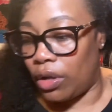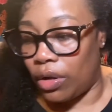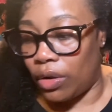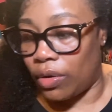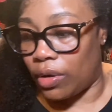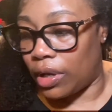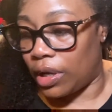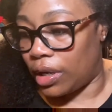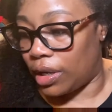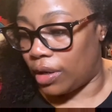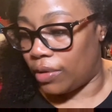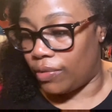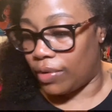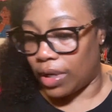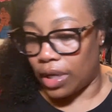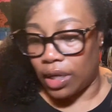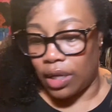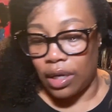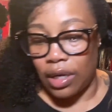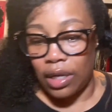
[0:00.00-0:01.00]
Okay, what
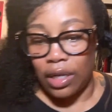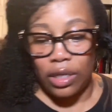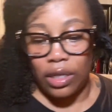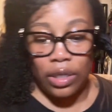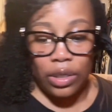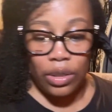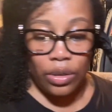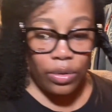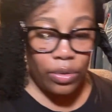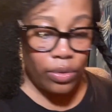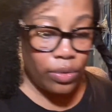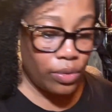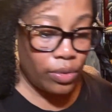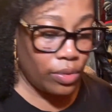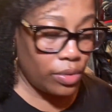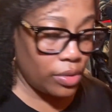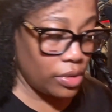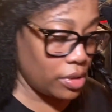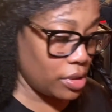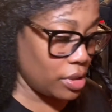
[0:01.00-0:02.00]
can I
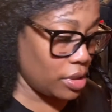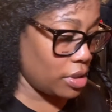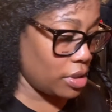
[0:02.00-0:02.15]
use?